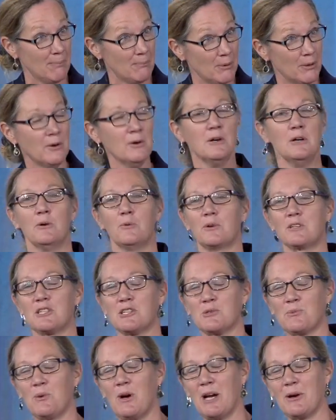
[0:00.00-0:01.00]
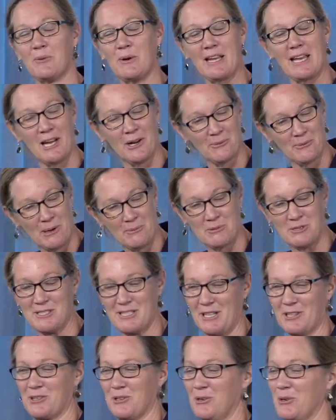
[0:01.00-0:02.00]
Apple, which is why we can't
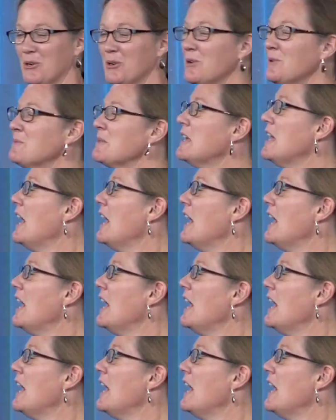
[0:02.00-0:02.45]
represent Google.